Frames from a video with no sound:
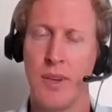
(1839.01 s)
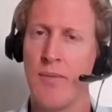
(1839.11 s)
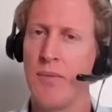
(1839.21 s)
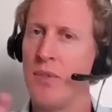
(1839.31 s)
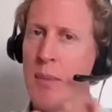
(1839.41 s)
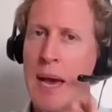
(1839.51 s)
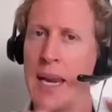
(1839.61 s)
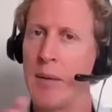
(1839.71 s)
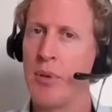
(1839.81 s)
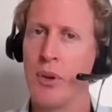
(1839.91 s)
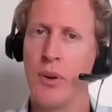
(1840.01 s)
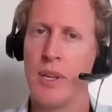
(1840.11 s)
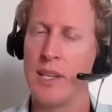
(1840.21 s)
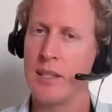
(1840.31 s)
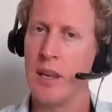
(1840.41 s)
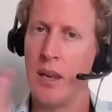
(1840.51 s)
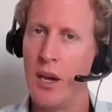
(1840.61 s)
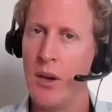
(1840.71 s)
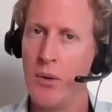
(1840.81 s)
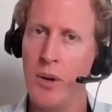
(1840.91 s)
The thematic purity is
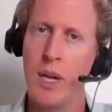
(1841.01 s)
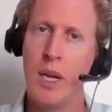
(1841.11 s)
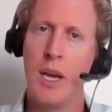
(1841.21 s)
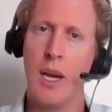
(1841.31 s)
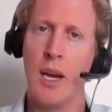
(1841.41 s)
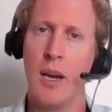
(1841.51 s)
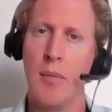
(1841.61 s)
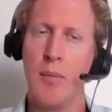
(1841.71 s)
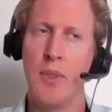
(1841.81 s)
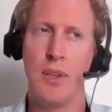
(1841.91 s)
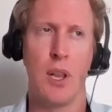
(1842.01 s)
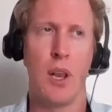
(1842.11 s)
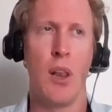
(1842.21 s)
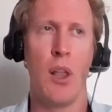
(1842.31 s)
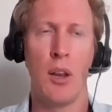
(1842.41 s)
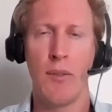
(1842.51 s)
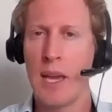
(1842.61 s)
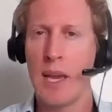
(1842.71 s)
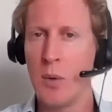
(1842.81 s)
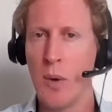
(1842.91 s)
low. There's a lot of
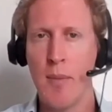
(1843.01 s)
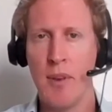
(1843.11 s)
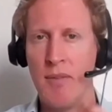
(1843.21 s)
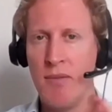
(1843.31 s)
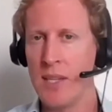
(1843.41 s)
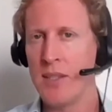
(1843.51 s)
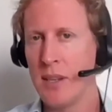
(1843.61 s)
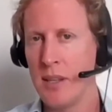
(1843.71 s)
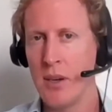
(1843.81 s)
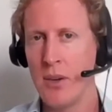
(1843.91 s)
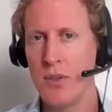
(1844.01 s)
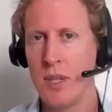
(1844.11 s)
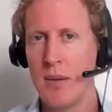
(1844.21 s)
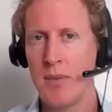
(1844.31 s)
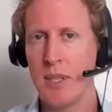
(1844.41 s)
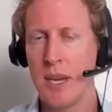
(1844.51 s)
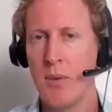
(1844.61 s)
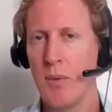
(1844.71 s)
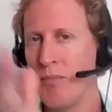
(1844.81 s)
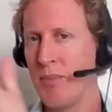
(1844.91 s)
AUM invested in those themes now
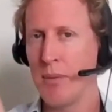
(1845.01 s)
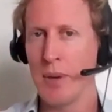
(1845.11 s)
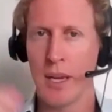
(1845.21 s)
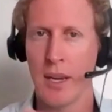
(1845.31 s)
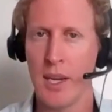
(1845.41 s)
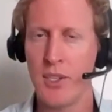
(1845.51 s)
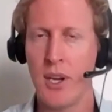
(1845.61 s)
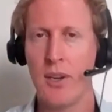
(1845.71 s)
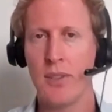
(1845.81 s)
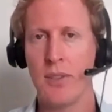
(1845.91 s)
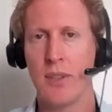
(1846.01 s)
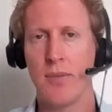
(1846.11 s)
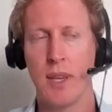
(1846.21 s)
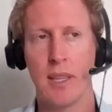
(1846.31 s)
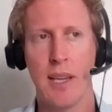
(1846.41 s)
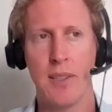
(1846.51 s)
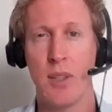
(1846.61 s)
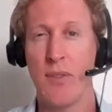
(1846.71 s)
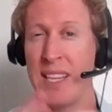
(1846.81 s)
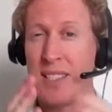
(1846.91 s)
with people like iShares and stuff like that. So
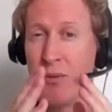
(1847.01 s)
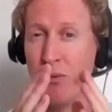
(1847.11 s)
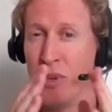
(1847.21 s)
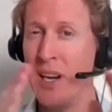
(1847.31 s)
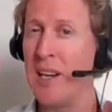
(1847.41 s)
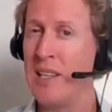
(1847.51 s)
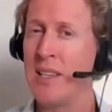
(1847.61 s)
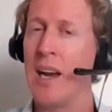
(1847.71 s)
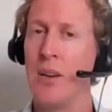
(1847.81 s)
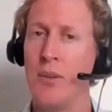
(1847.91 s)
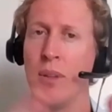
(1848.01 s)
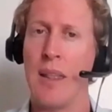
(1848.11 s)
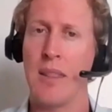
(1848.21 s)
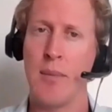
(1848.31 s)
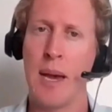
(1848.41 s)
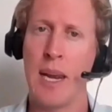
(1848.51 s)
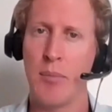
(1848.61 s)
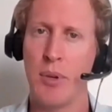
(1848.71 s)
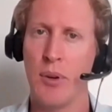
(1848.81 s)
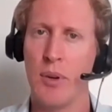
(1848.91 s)
they've had to really dilute that thematic
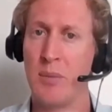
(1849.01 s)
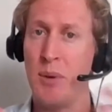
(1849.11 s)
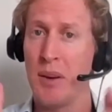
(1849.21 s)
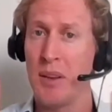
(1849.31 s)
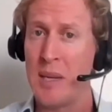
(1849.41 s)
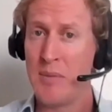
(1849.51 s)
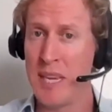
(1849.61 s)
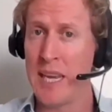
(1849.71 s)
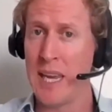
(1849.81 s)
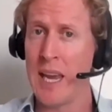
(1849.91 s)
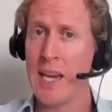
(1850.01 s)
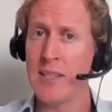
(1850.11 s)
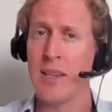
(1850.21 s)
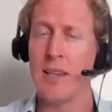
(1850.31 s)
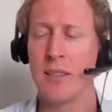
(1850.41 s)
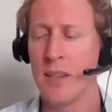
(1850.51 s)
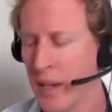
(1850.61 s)
purity to be able to keep taking assets.